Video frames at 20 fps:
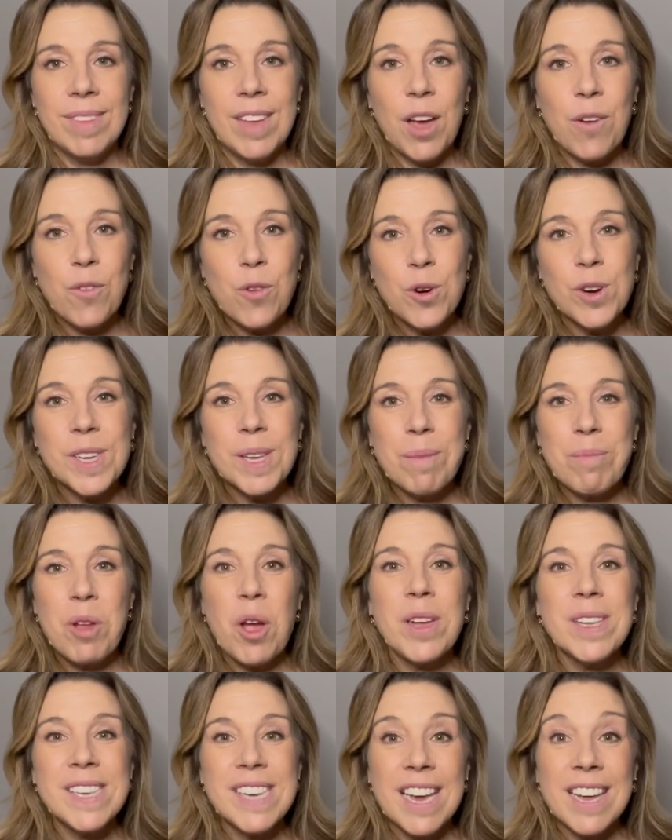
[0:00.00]
Now, of course, I'm
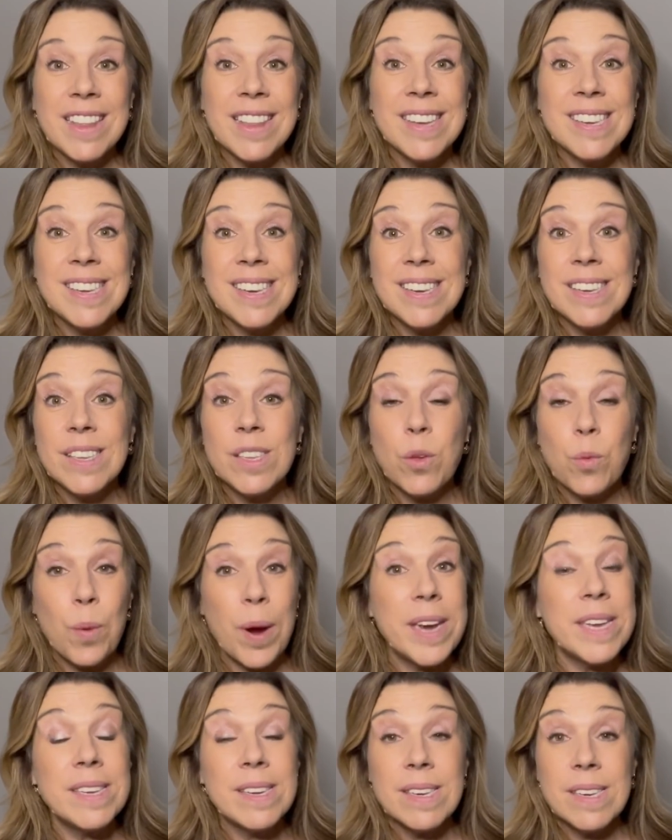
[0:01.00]
not saying this is the
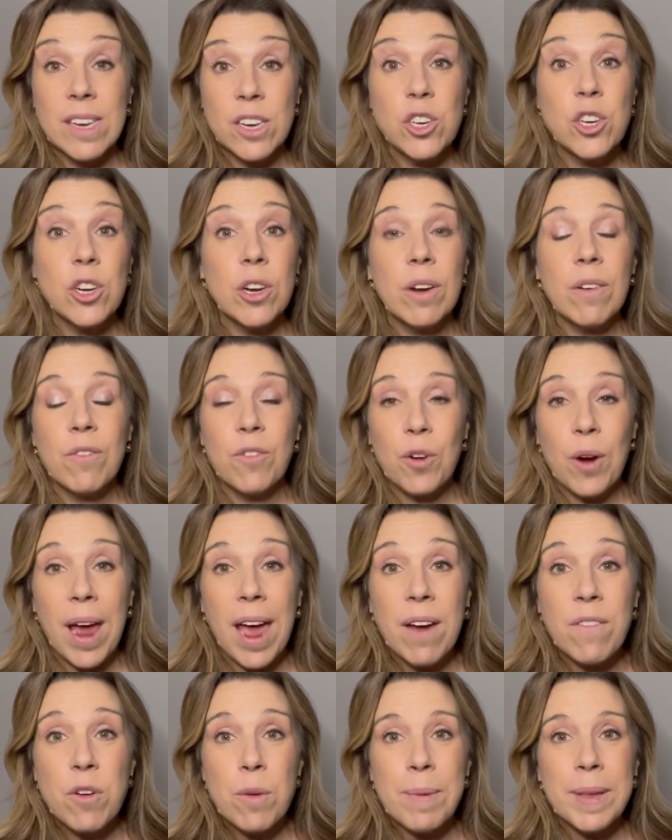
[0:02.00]
right decision for
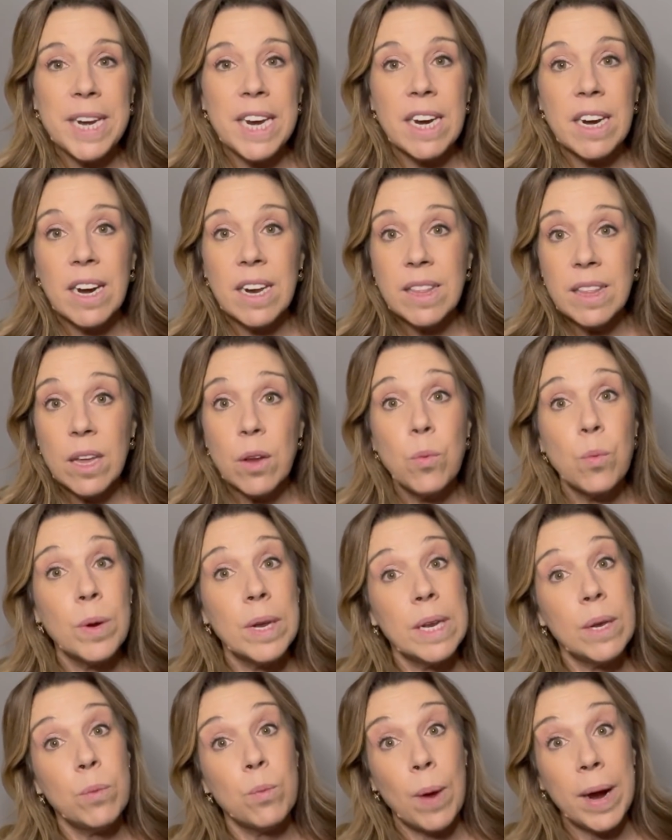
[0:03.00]
everybody. And I think
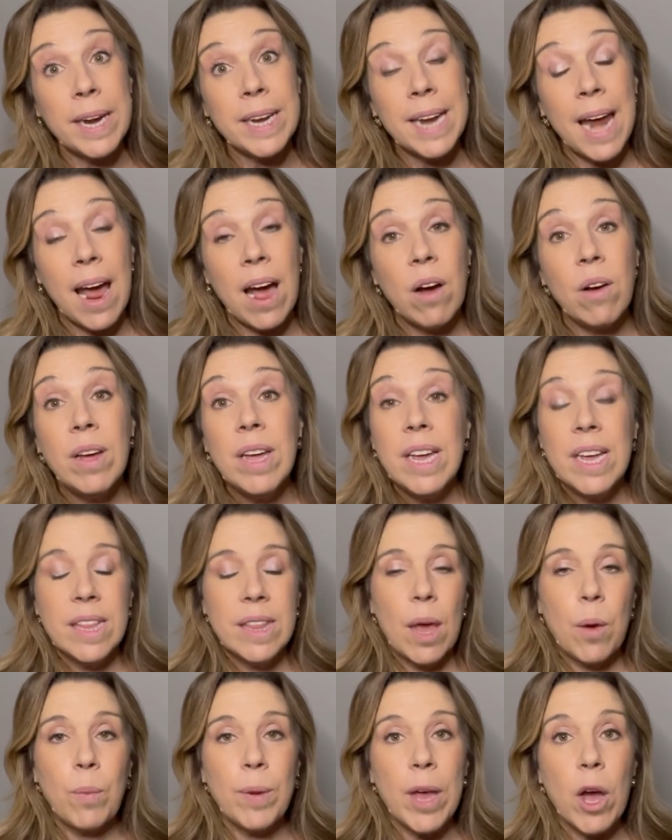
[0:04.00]
really right now
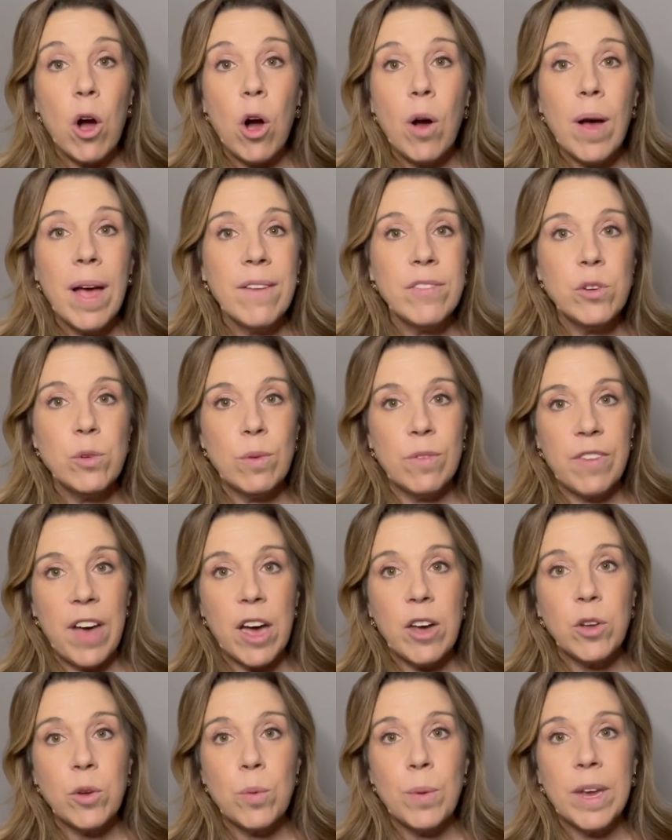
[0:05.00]
that we all have to
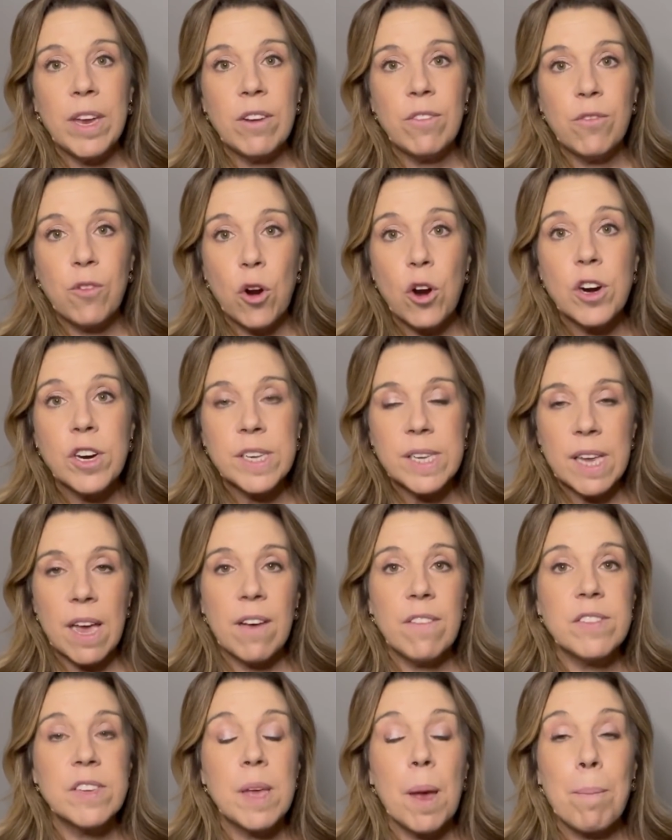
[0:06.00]
evaluate for
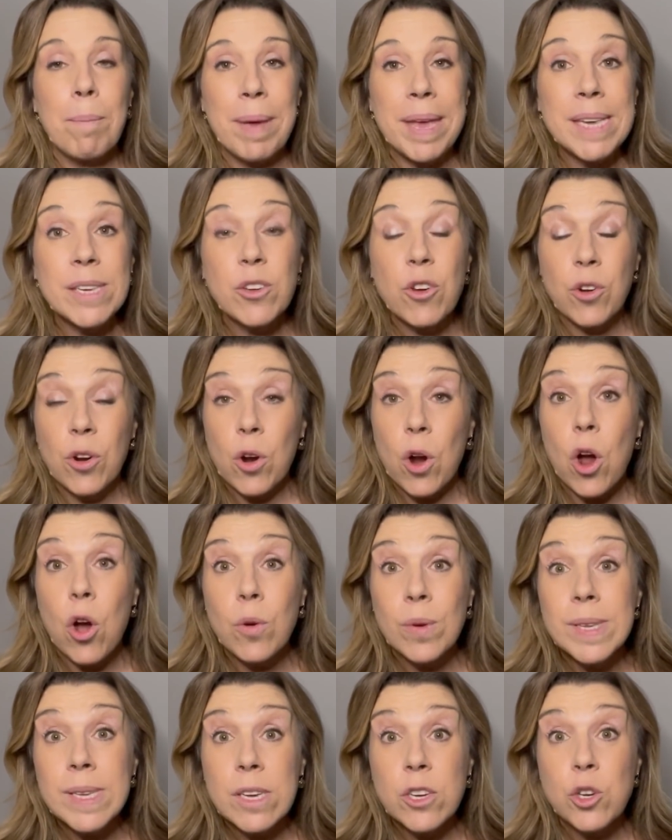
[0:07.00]
ourselves based on our
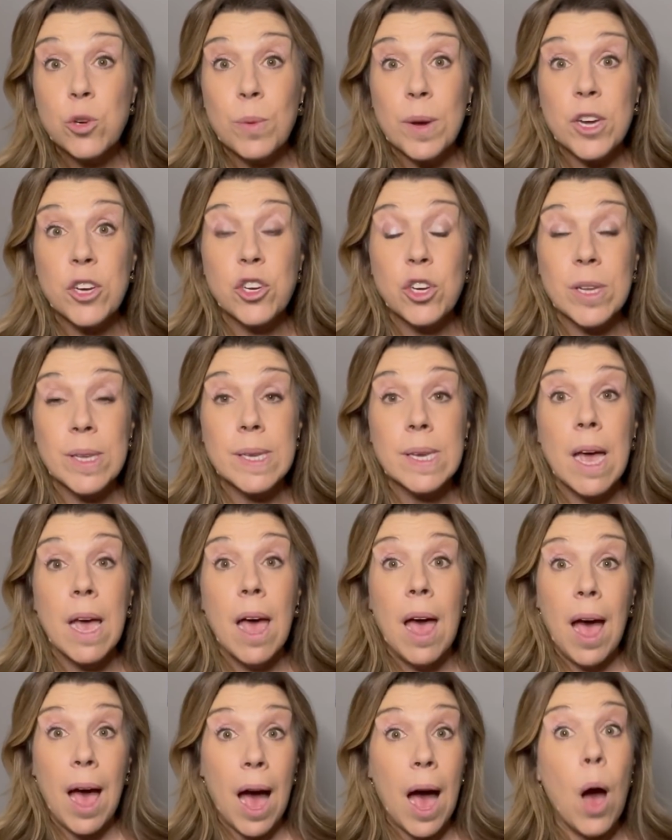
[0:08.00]
own situations
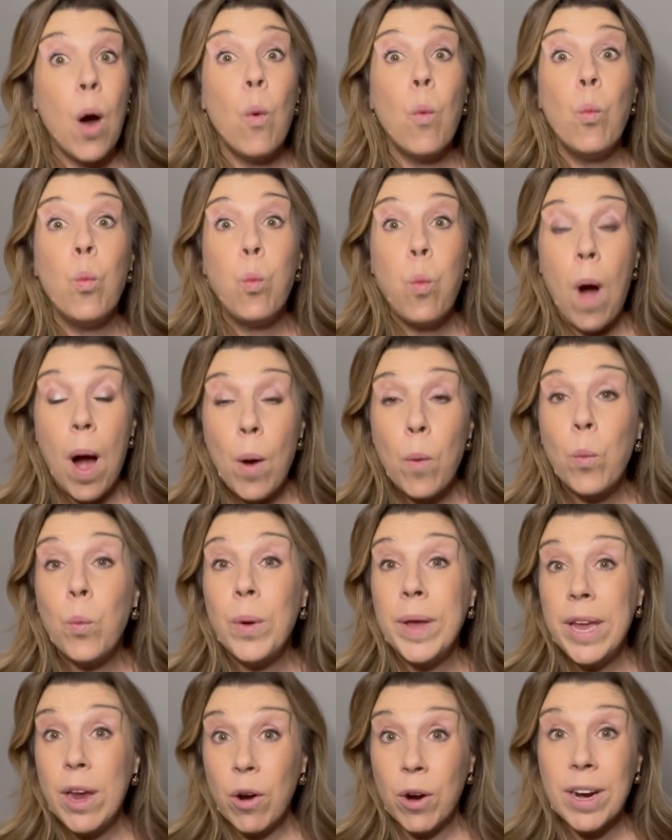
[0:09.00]
uh, what
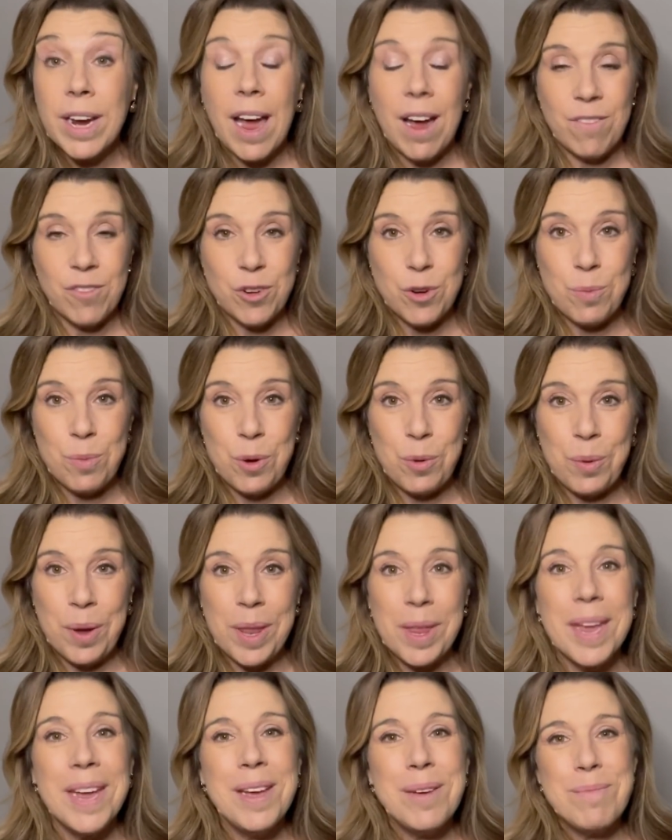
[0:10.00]
we are comfortable with.